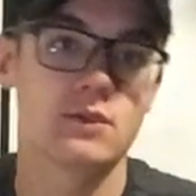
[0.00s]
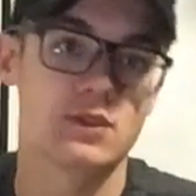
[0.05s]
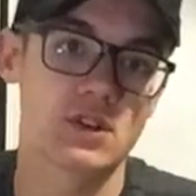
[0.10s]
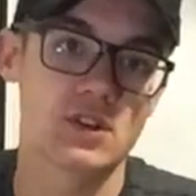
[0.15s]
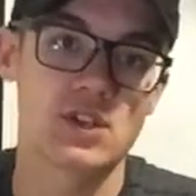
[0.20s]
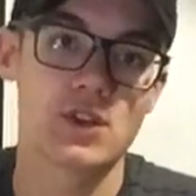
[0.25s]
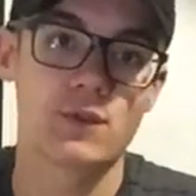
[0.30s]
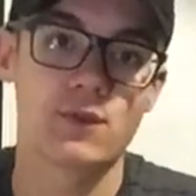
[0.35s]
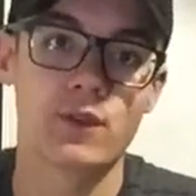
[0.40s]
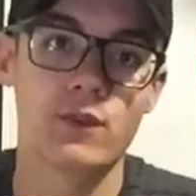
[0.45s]
was
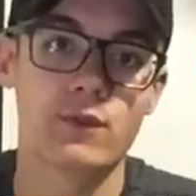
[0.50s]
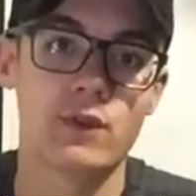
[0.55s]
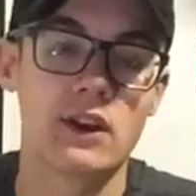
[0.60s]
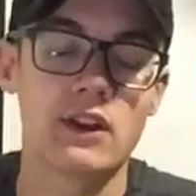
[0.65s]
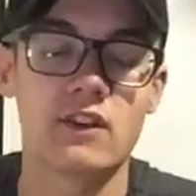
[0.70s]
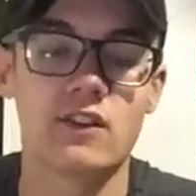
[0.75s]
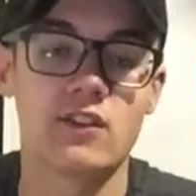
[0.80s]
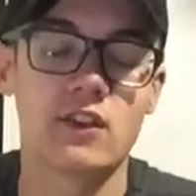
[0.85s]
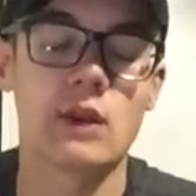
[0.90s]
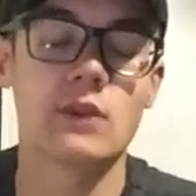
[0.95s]
searching for
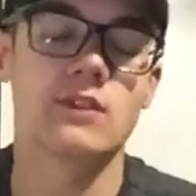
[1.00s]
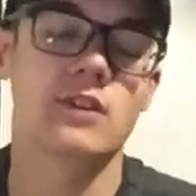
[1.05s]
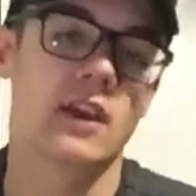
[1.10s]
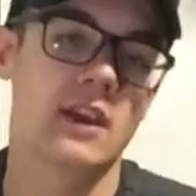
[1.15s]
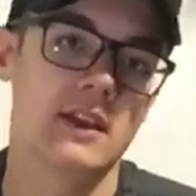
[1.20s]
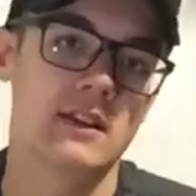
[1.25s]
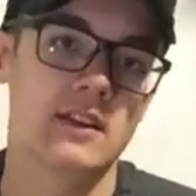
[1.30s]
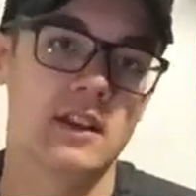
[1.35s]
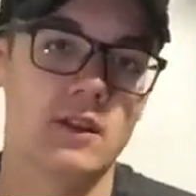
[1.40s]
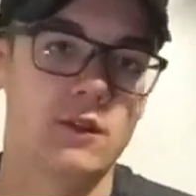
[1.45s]
Infinity Stones,
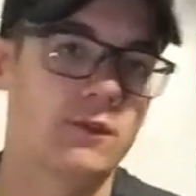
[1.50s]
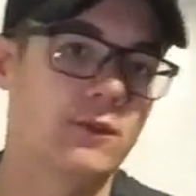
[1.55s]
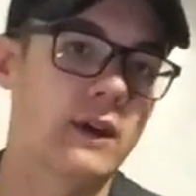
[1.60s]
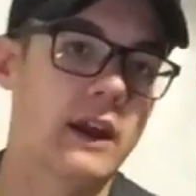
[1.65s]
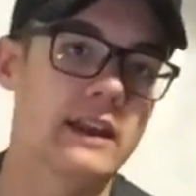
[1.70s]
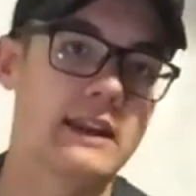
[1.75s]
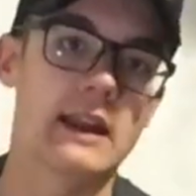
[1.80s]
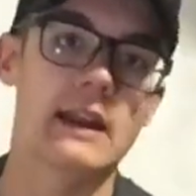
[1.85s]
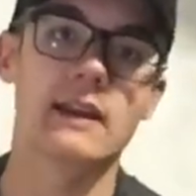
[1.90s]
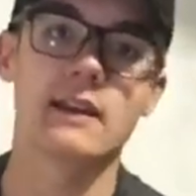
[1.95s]
didn't
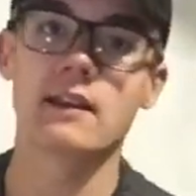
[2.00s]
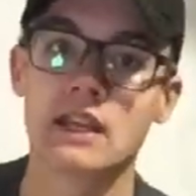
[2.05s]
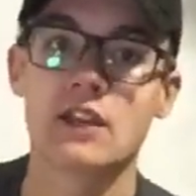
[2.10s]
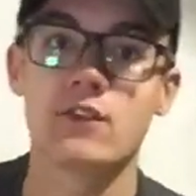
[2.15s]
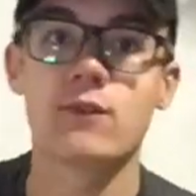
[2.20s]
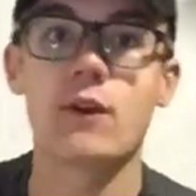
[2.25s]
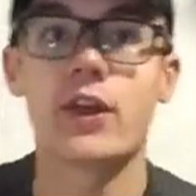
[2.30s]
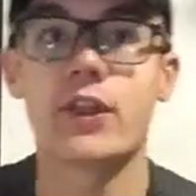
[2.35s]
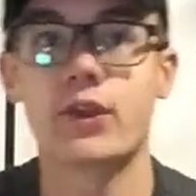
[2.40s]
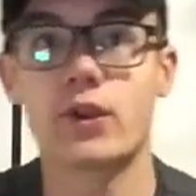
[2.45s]
find any.
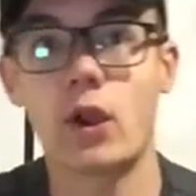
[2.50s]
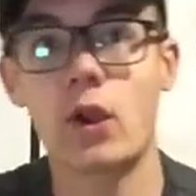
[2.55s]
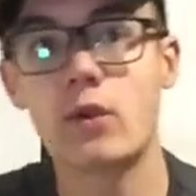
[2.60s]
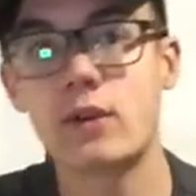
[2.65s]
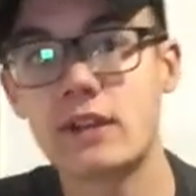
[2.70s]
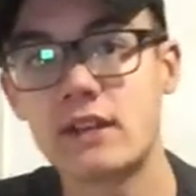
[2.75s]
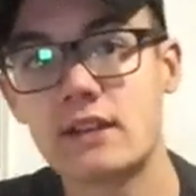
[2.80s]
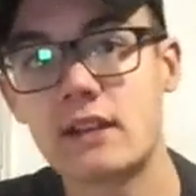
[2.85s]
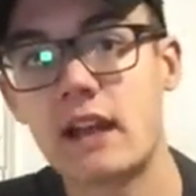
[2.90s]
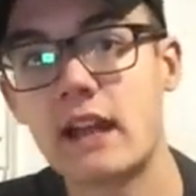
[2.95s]
His father
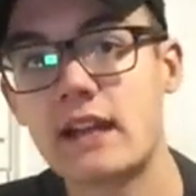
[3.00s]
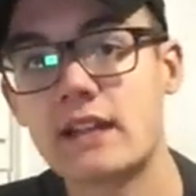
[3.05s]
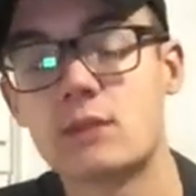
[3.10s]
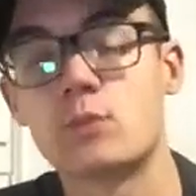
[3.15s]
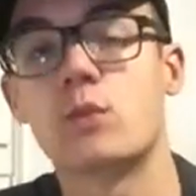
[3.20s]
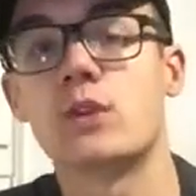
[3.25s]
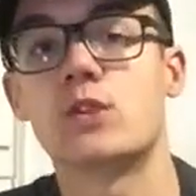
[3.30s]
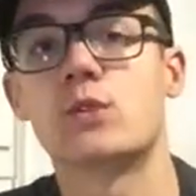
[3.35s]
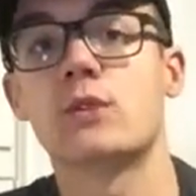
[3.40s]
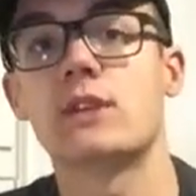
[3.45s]
Odin
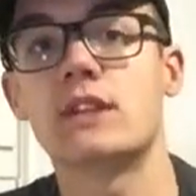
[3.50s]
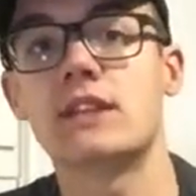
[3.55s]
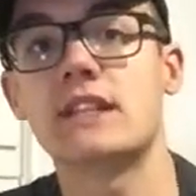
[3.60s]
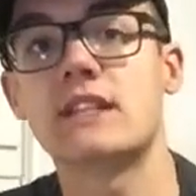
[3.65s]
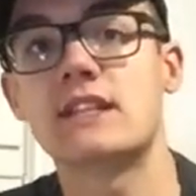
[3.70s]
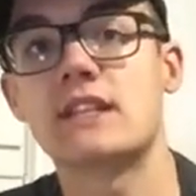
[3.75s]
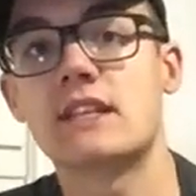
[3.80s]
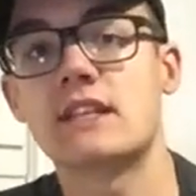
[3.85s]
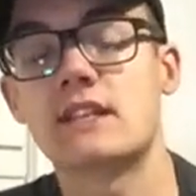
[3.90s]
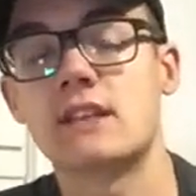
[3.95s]
dies, which
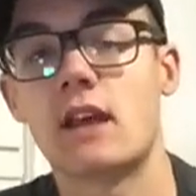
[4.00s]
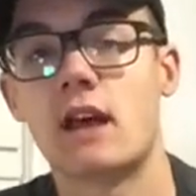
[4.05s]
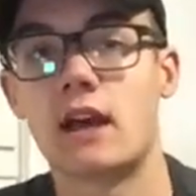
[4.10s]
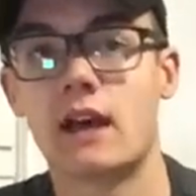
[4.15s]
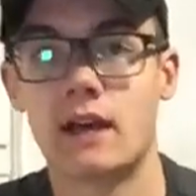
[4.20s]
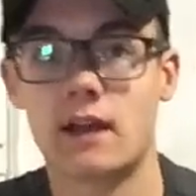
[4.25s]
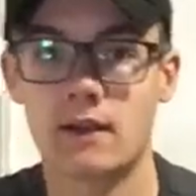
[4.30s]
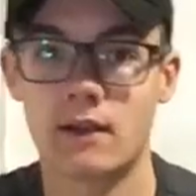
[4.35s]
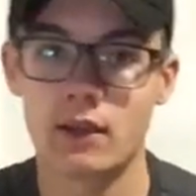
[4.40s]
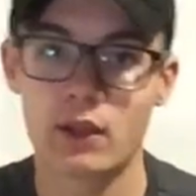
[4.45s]
releases
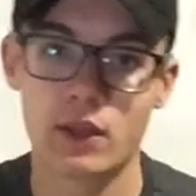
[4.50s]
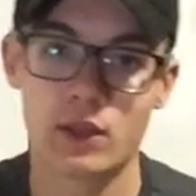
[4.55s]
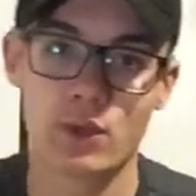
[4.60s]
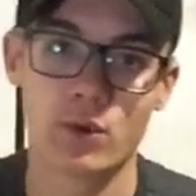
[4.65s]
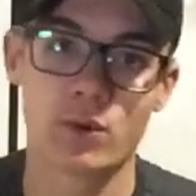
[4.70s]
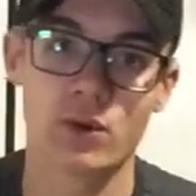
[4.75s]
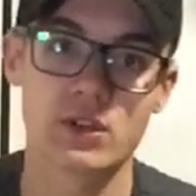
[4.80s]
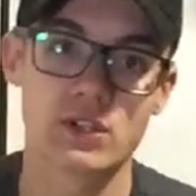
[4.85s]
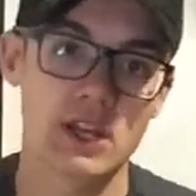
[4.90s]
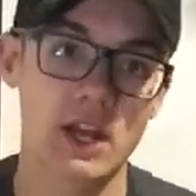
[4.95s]

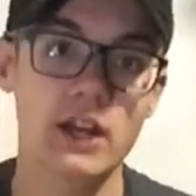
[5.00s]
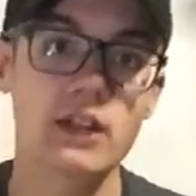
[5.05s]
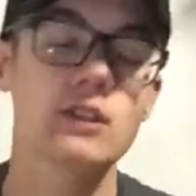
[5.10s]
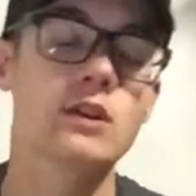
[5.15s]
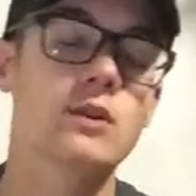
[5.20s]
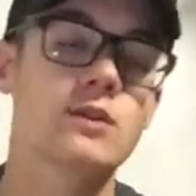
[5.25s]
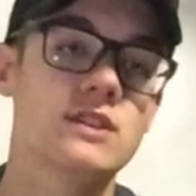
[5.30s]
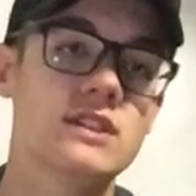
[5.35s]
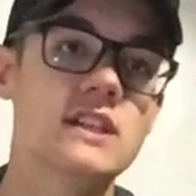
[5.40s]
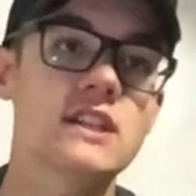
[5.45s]
Thor's
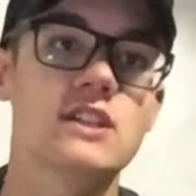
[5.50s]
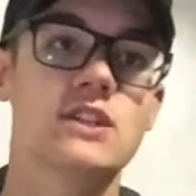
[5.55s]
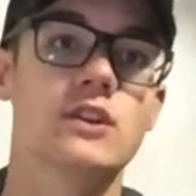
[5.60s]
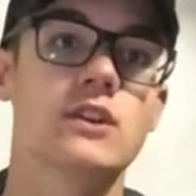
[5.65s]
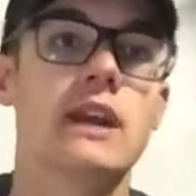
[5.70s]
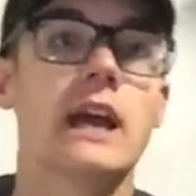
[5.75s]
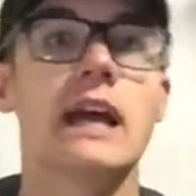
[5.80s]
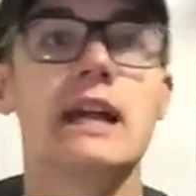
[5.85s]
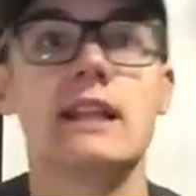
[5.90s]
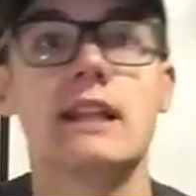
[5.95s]
unknown
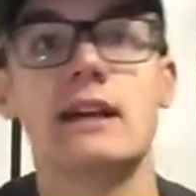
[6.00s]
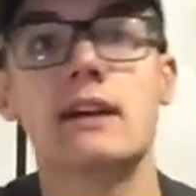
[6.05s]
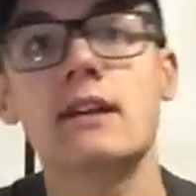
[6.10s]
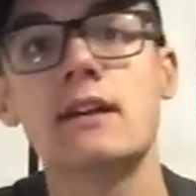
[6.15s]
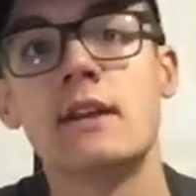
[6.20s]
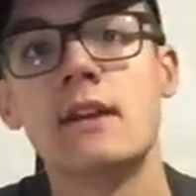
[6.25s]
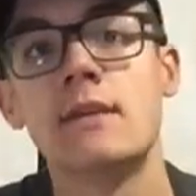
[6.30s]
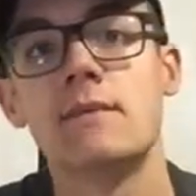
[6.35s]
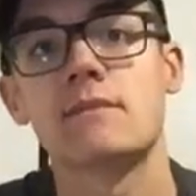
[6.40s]
sister, Hela.